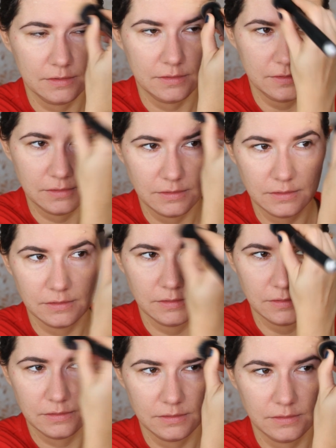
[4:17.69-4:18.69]

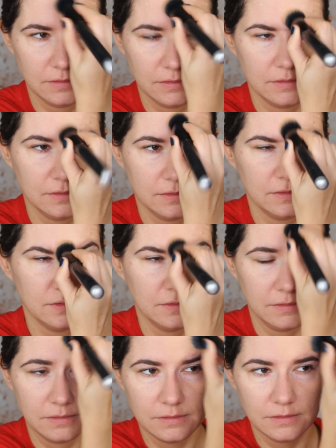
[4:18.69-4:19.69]

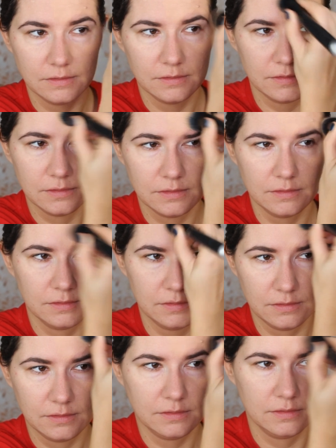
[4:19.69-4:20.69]

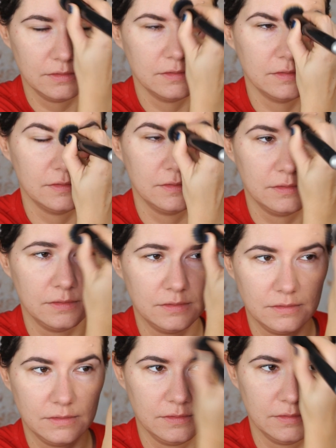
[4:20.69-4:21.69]

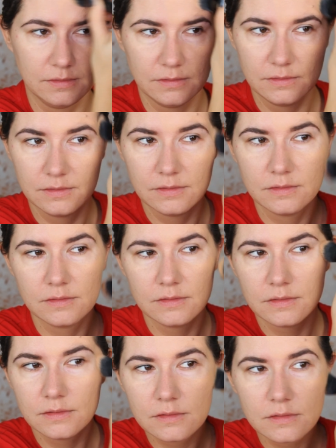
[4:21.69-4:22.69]

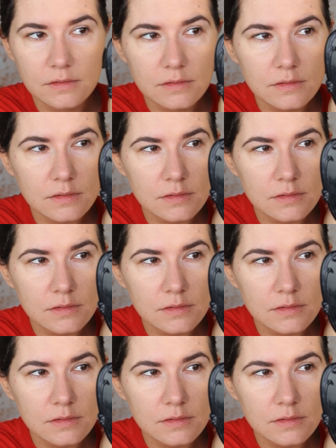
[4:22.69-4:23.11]
(no one is talking)